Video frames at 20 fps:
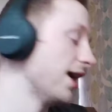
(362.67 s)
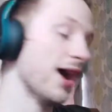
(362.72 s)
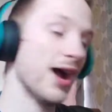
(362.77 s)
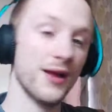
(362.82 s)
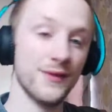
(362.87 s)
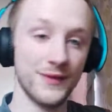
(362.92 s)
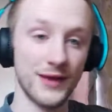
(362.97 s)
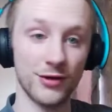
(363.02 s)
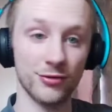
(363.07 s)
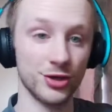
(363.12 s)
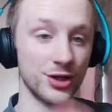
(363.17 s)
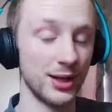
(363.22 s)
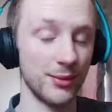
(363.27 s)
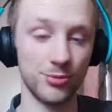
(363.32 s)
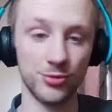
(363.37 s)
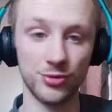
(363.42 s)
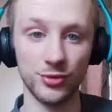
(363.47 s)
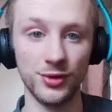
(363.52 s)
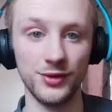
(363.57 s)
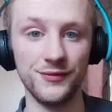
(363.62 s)
and they run
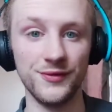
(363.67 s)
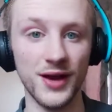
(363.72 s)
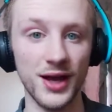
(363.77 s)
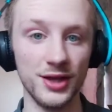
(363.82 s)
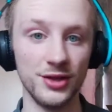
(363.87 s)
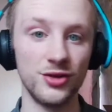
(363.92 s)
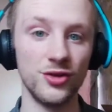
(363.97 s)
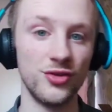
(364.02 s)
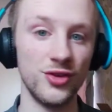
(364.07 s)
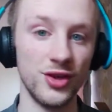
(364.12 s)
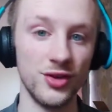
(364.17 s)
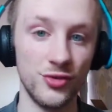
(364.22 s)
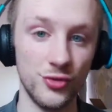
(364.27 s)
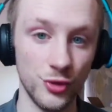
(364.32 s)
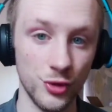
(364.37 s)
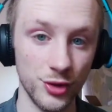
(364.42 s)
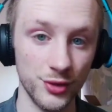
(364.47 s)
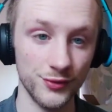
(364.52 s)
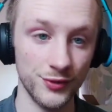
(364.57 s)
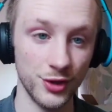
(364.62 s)
absolutely fine because it is
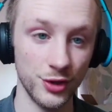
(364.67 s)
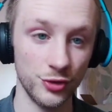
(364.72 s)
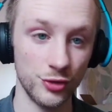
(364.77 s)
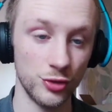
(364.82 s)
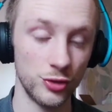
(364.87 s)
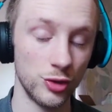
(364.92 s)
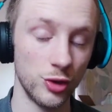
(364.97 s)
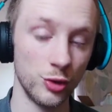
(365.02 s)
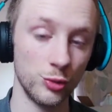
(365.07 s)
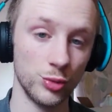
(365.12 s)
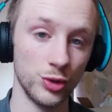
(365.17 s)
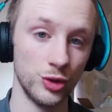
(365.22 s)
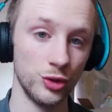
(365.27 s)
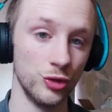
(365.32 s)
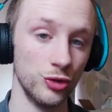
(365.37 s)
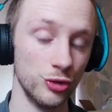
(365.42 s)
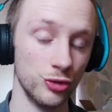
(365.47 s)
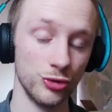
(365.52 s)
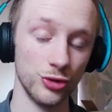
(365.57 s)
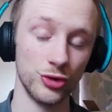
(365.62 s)
universal code
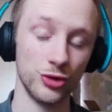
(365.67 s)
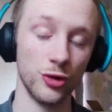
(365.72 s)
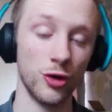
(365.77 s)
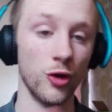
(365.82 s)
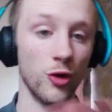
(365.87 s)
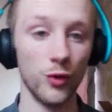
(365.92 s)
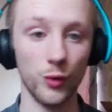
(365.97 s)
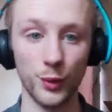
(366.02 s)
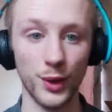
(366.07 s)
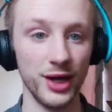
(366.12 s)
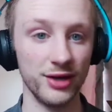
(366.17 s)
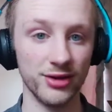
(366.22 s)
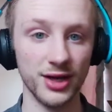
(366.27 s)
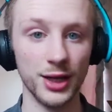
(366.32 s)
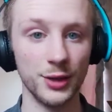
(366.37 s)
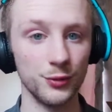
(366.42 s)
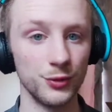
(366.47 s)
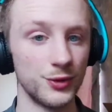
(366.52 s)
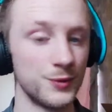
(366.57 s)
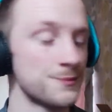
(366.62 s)
100 all the way
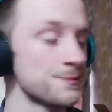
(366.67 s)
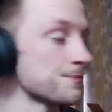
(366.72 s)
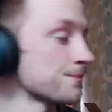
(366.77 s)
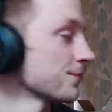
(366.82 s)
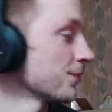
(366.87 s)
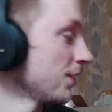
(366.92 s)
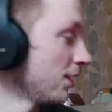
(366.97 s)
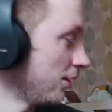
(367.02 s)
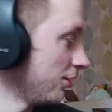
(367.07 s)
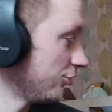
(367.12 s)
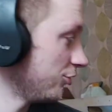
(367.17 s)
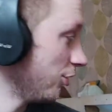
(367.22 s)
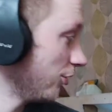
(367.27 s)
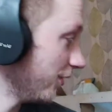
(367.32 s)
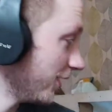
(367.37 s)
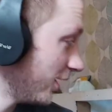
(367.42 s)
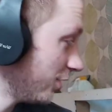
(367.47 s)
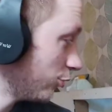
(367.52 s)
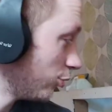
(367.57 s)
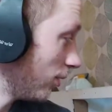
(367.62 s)
around. So
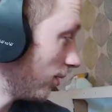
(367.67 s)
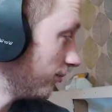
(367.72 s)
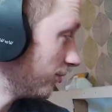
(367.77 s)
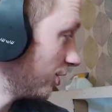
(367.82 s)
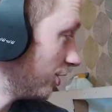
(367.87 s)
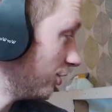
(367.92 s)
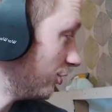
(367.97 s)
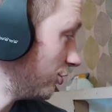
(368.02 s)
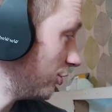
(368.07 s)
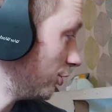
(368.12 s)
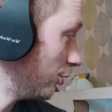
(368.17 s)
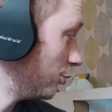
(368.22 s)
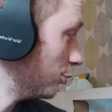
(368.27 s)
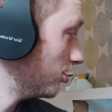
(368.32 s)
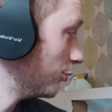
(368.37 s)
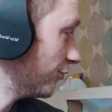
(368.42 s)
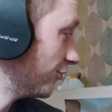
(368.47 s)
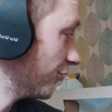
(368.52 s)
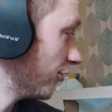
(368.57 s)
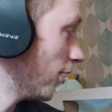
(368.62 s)
that's what I'm going to
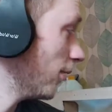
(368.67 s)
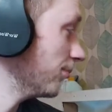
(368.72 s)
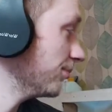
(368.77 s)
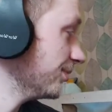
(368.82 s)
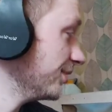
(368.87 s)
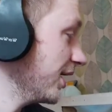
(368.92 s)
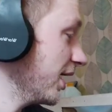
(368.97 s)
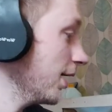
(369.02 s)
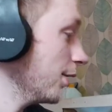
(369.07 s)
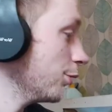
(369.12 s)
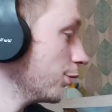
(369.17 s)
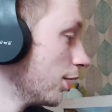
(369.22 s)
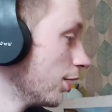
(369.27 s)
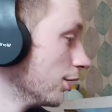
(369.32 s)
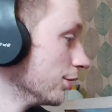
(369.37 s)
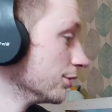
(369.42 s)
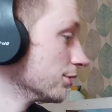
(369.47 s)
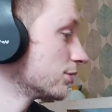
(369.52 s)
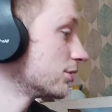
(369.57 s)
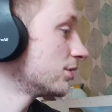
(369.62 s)
do from now
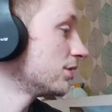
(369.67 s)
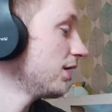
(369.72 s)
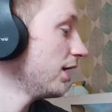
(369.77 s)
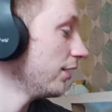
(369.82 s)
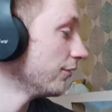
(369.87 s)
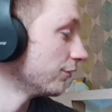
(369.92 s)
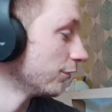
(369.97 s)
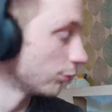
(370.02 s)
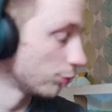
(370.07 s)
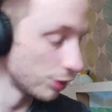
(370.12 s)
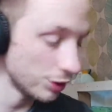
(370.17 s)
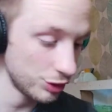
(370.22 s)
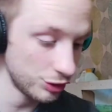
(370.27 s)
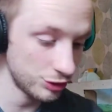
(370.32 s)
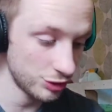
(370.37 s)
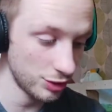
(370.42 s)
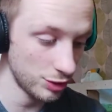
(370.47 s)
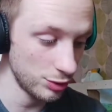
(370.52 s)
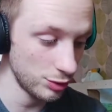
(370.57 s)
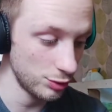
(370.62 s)
on. If I want to
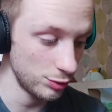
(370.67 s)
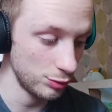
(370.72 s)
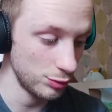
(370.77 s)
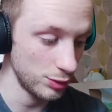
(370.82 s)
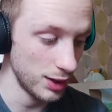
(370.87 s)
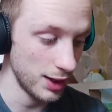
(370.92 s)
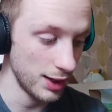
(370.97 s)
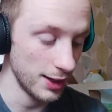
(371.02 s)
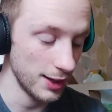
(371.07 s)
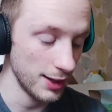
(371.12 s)
do